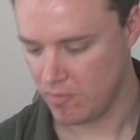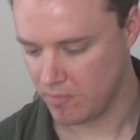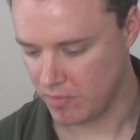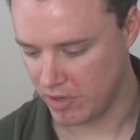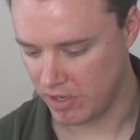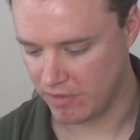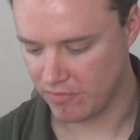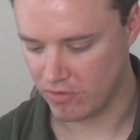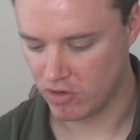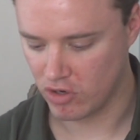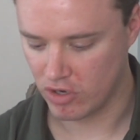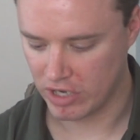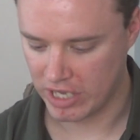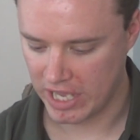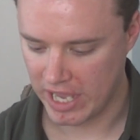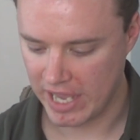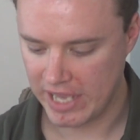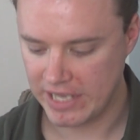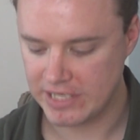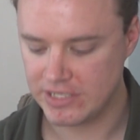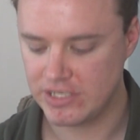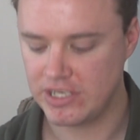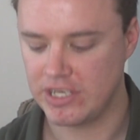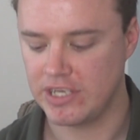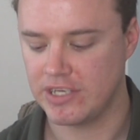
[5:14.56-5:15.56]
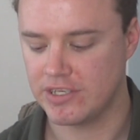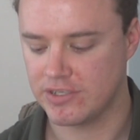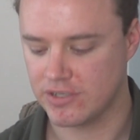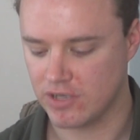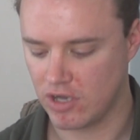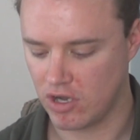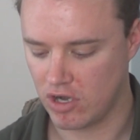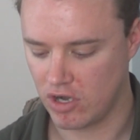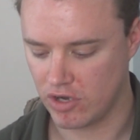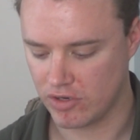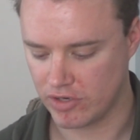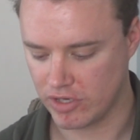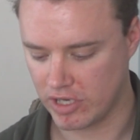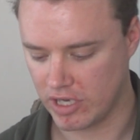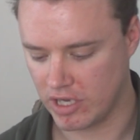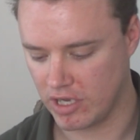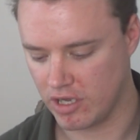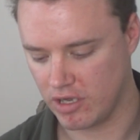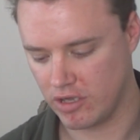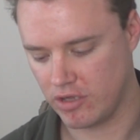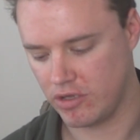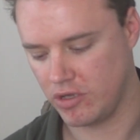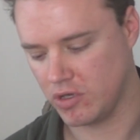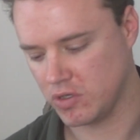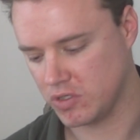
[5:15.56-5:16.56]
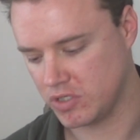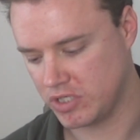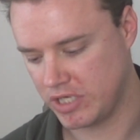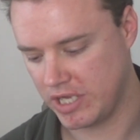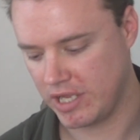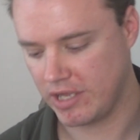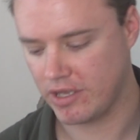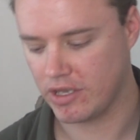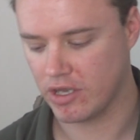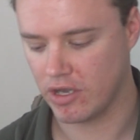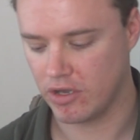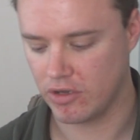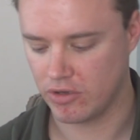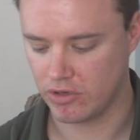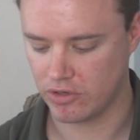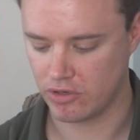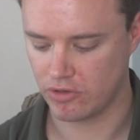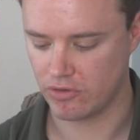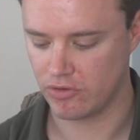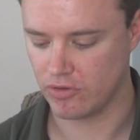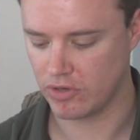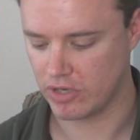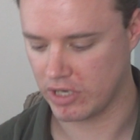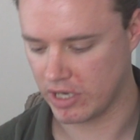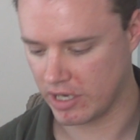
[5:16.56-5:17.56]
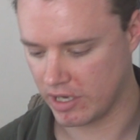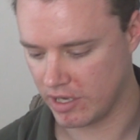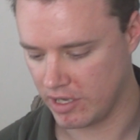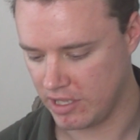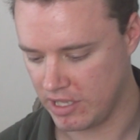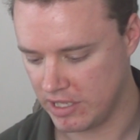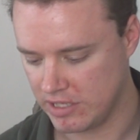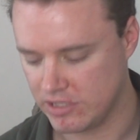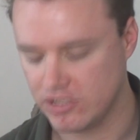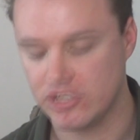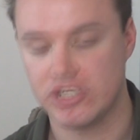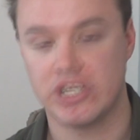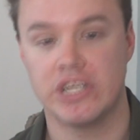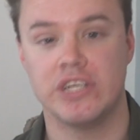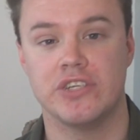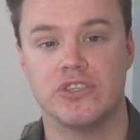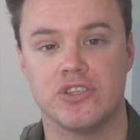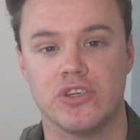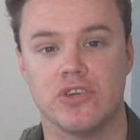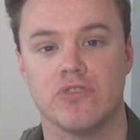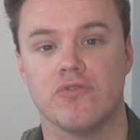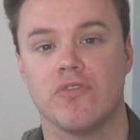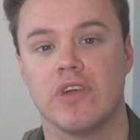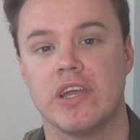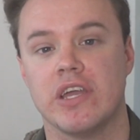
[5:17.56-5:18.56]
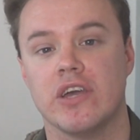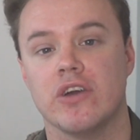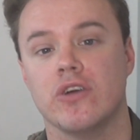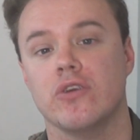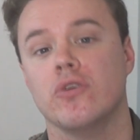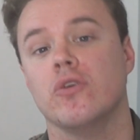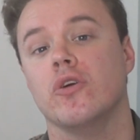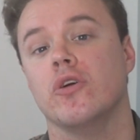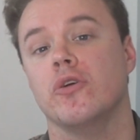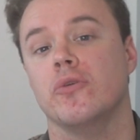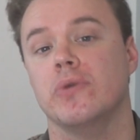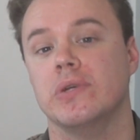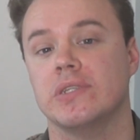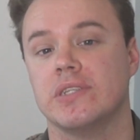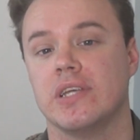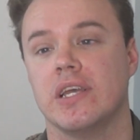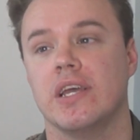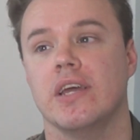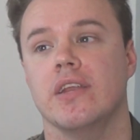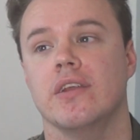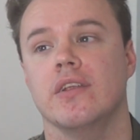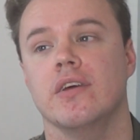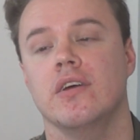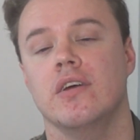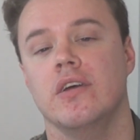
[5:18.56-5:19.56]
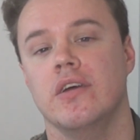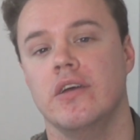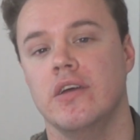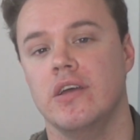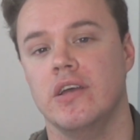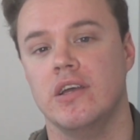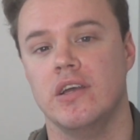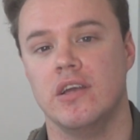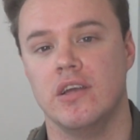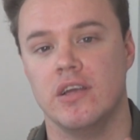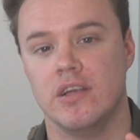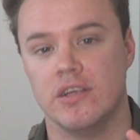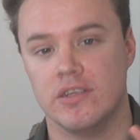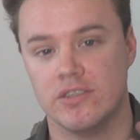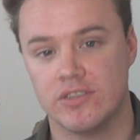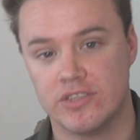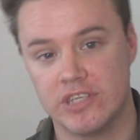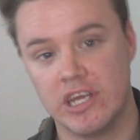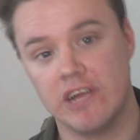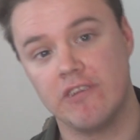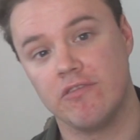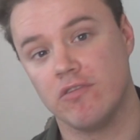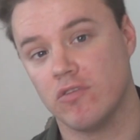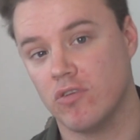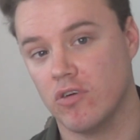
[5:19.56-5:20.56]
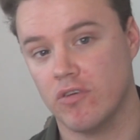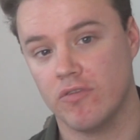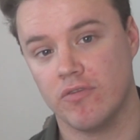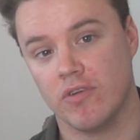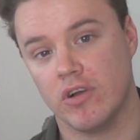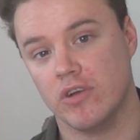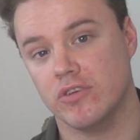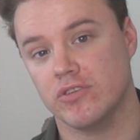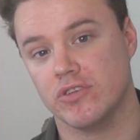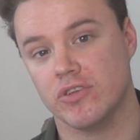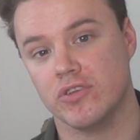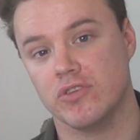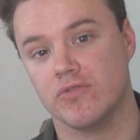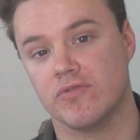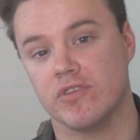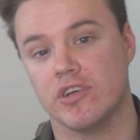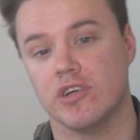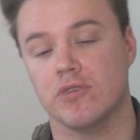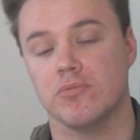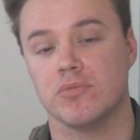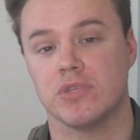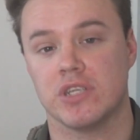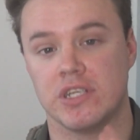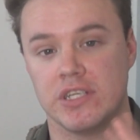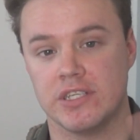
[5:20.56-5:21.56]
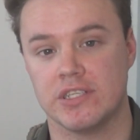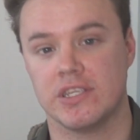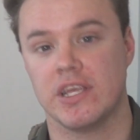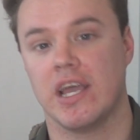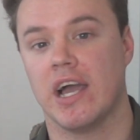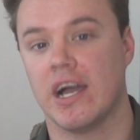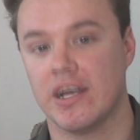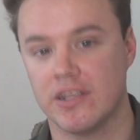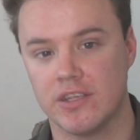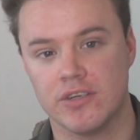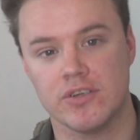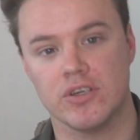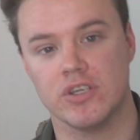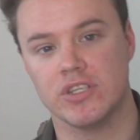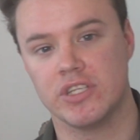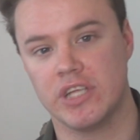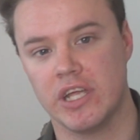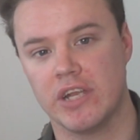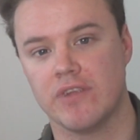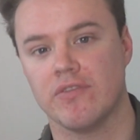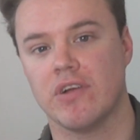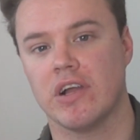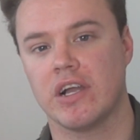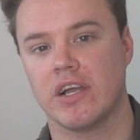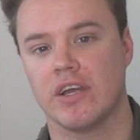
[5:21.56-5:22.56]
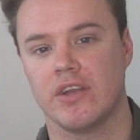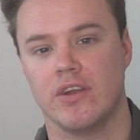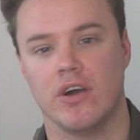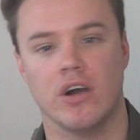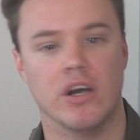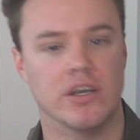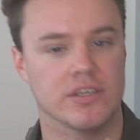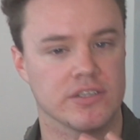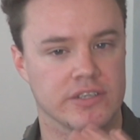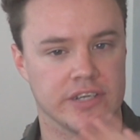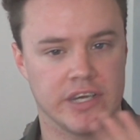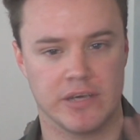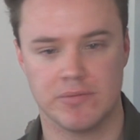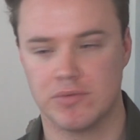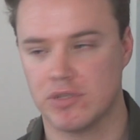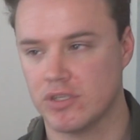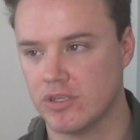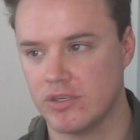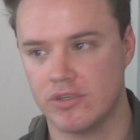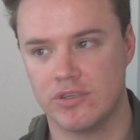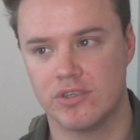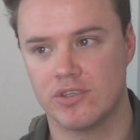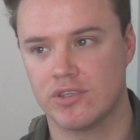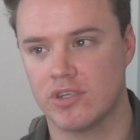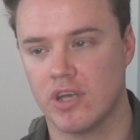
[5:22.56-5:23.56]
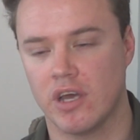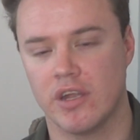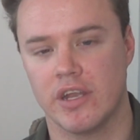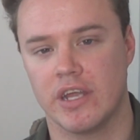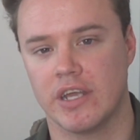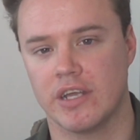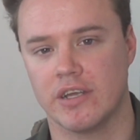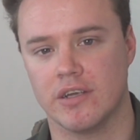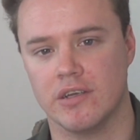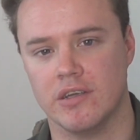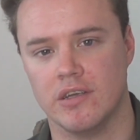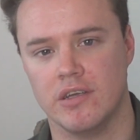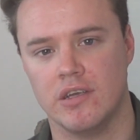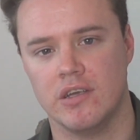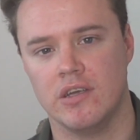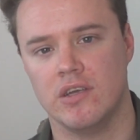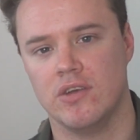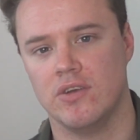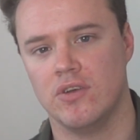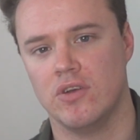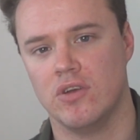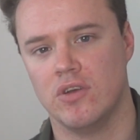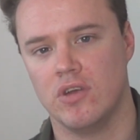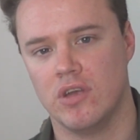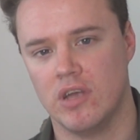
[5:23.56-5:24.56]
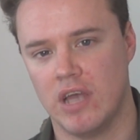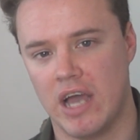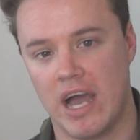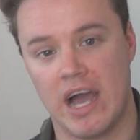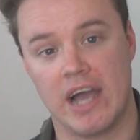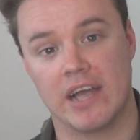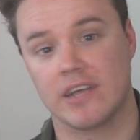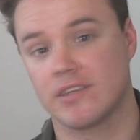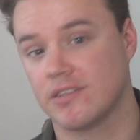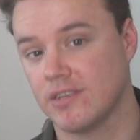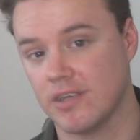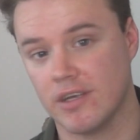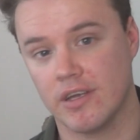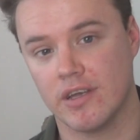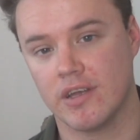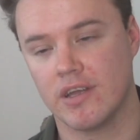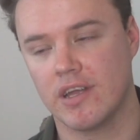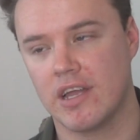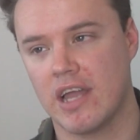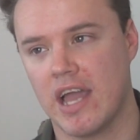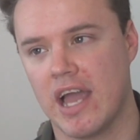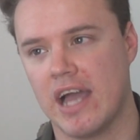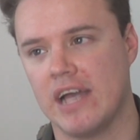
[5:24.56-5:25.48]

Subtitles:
But you've got Keiji Sada, Yoshiko Kuga, Chishu Ryo, who is in several of Ozu's films and is the actor I did recognise, an absolutely stunning actor.